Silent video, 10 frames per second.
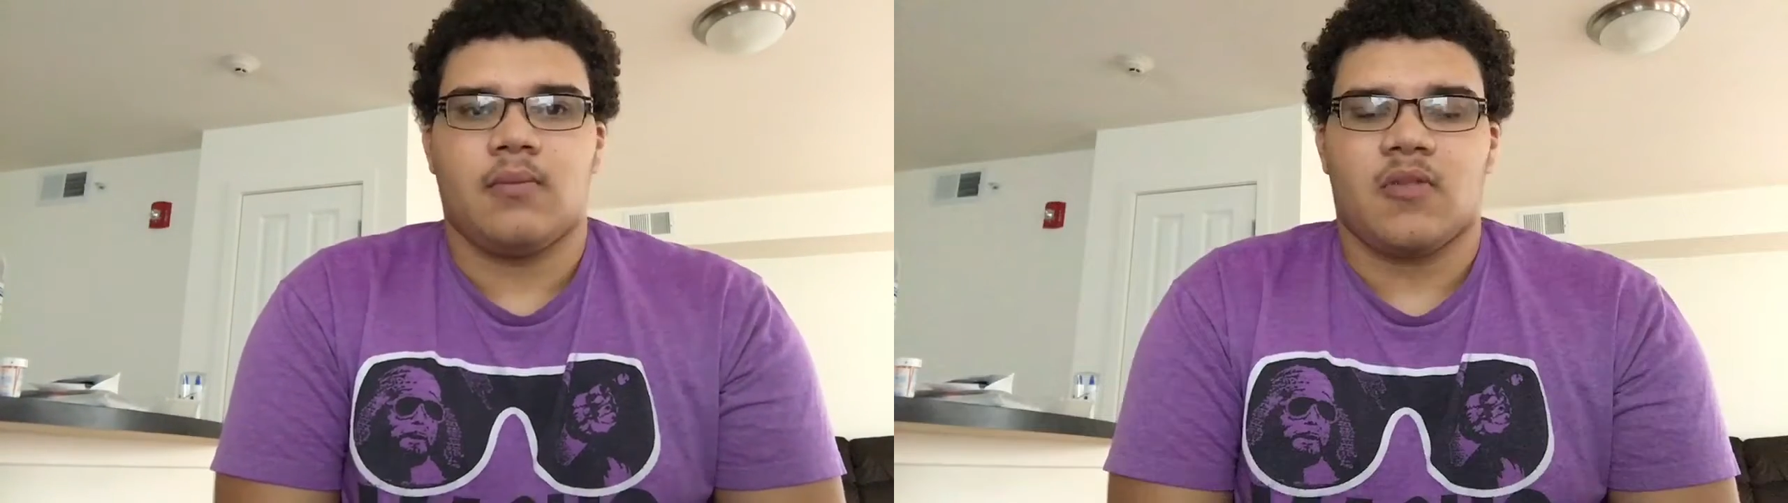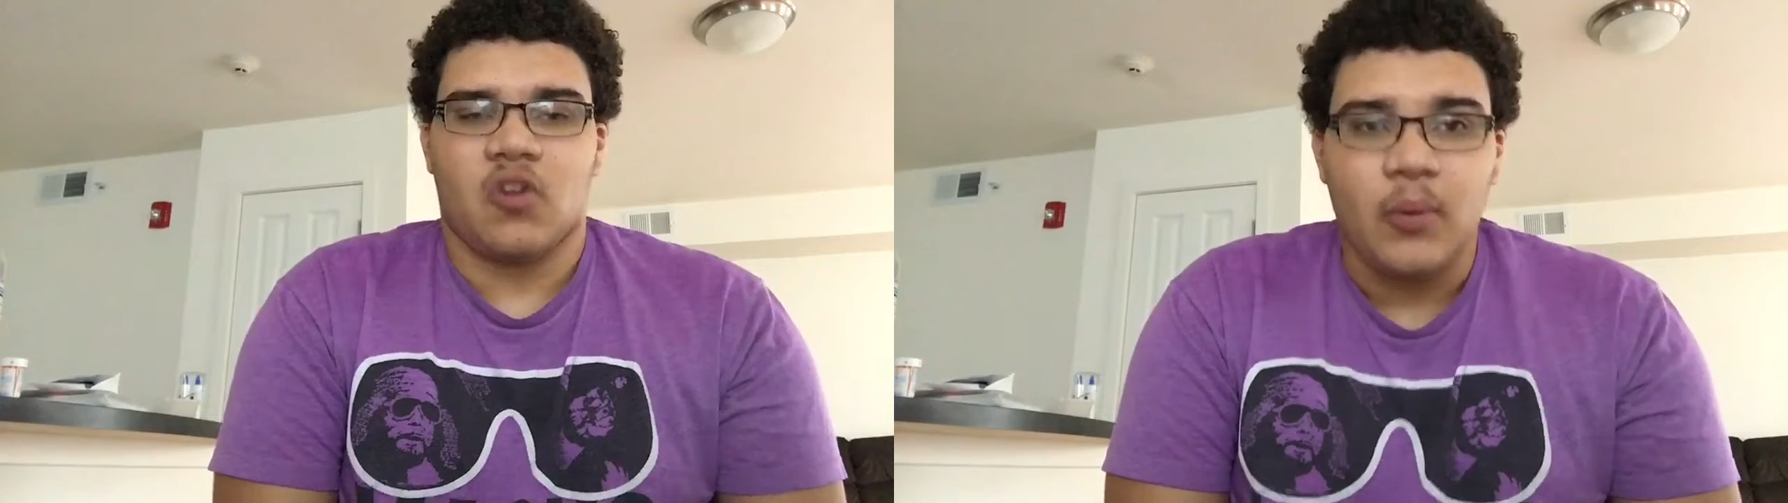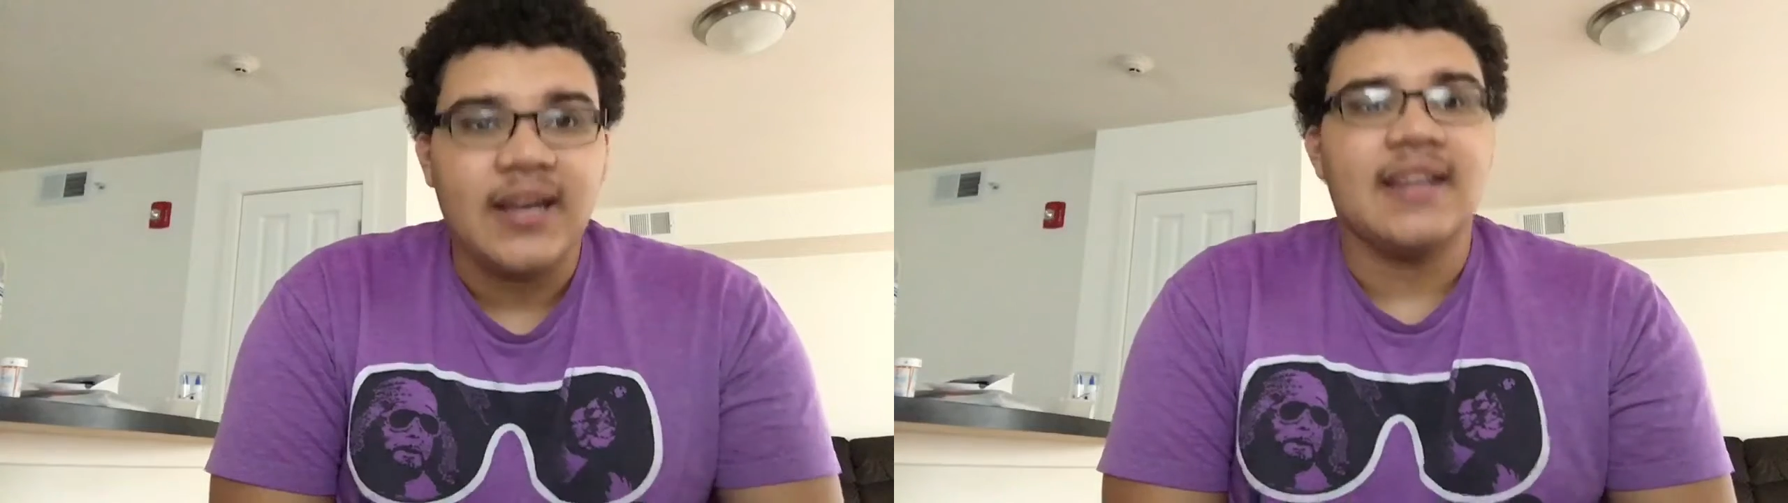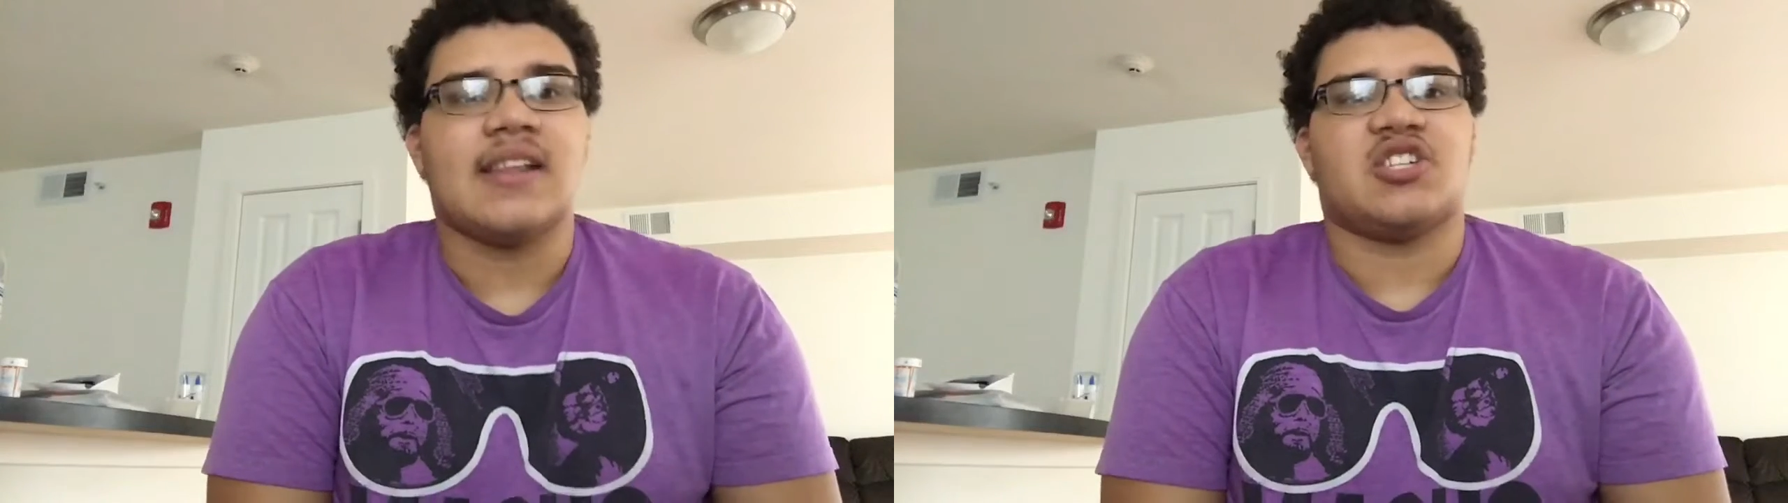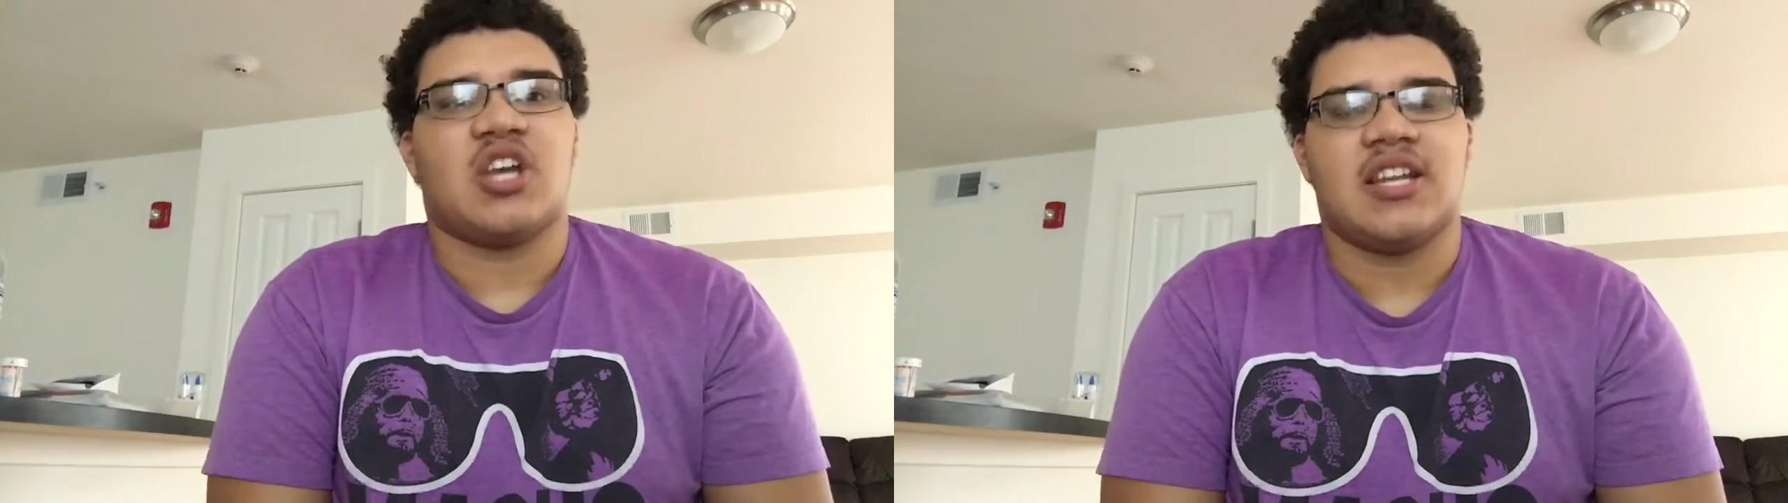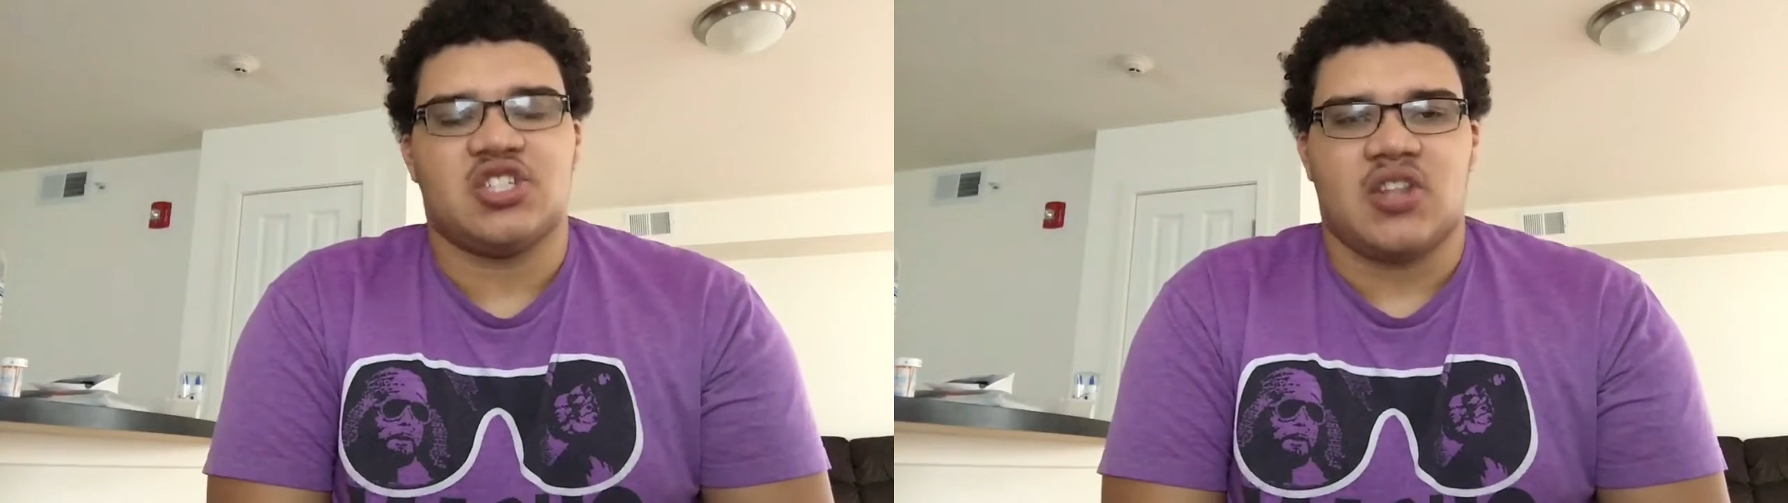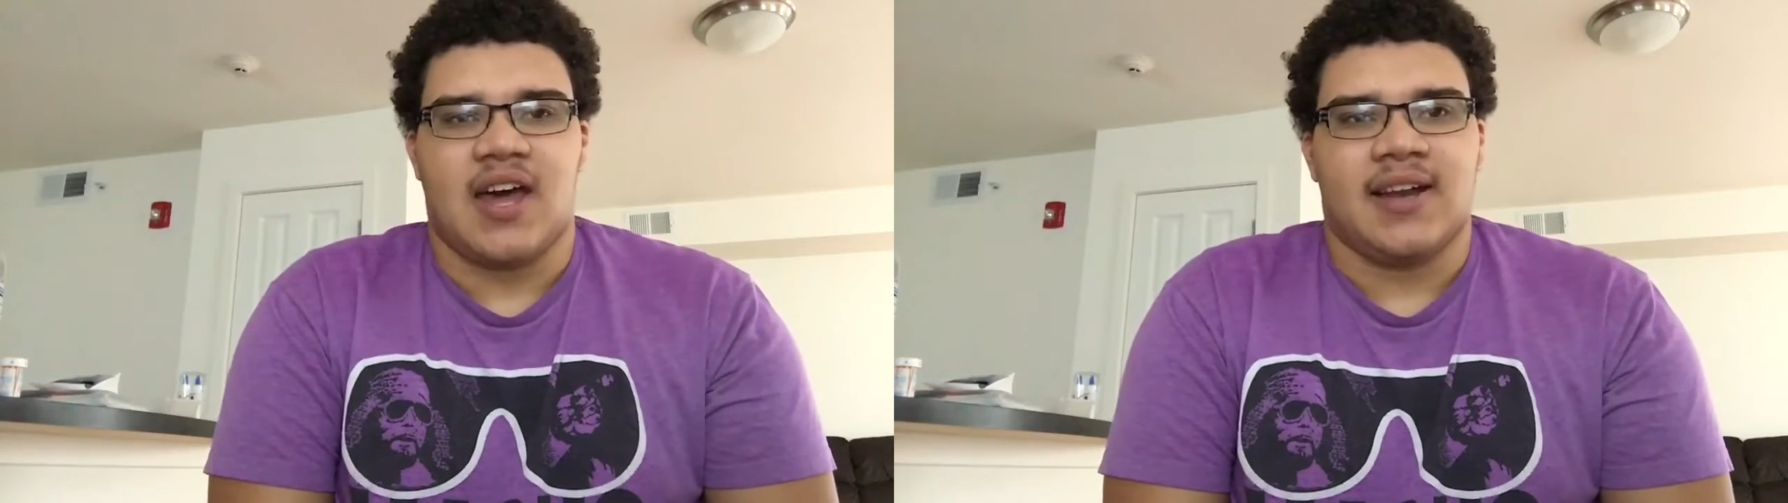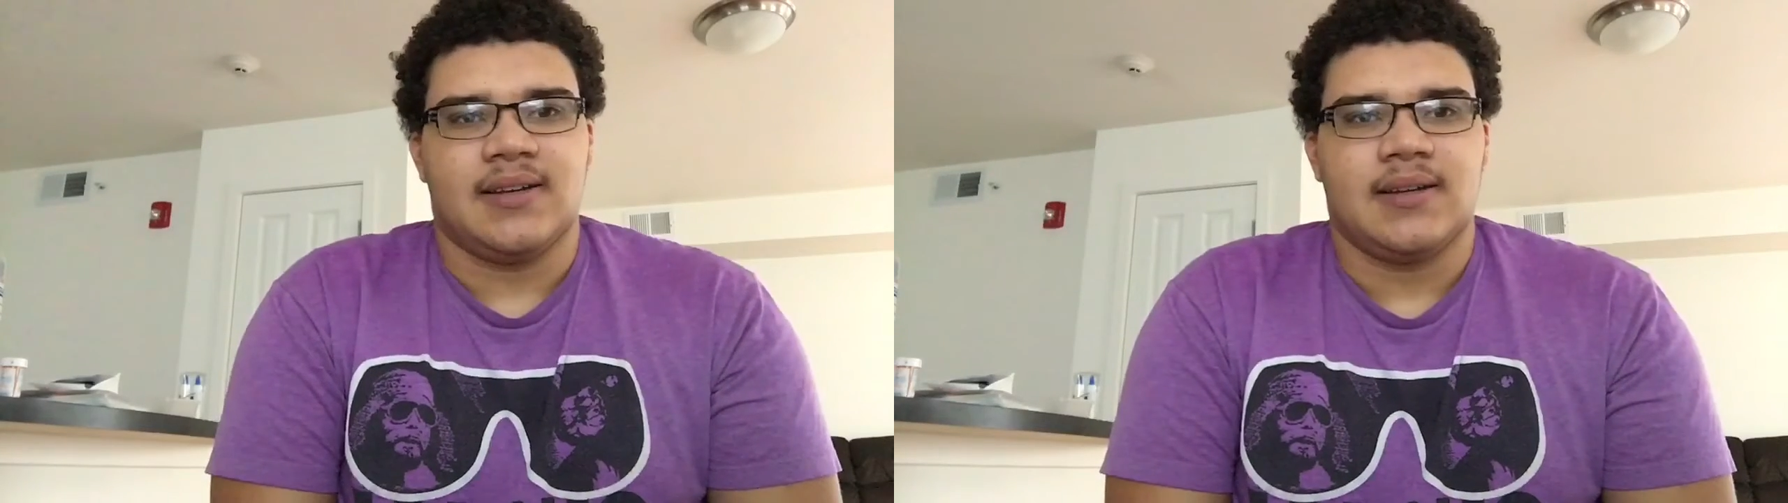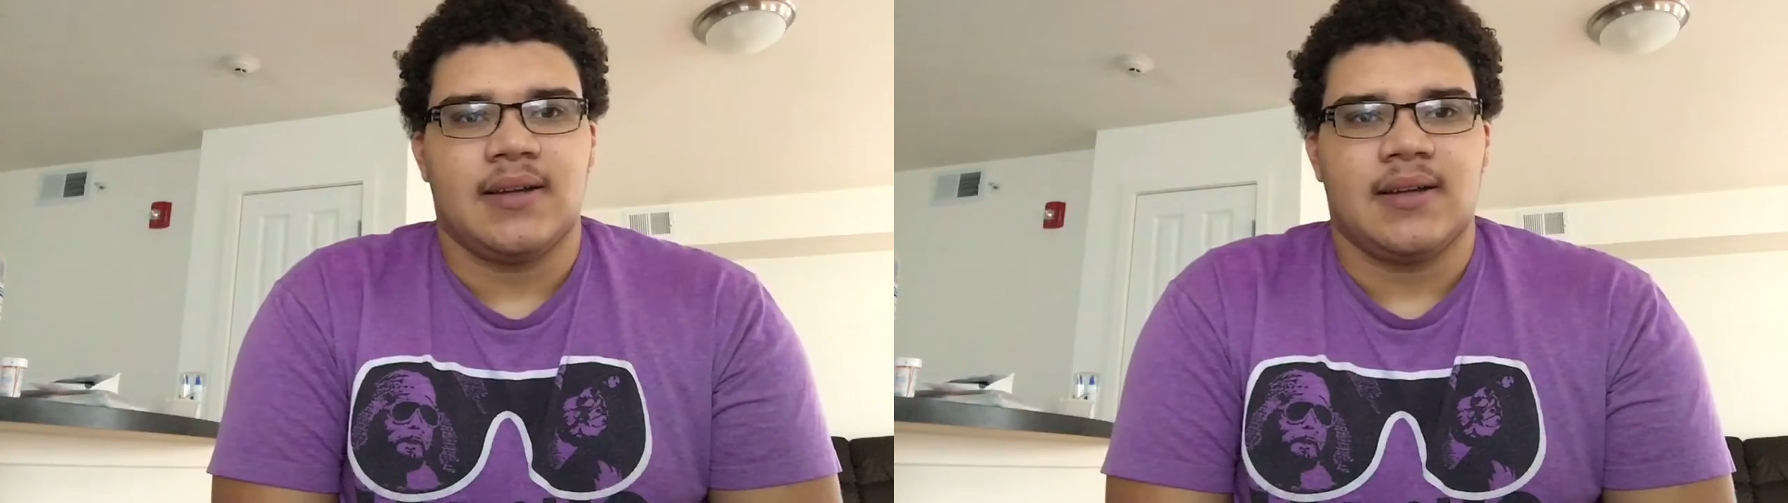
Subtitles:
So we need to change that.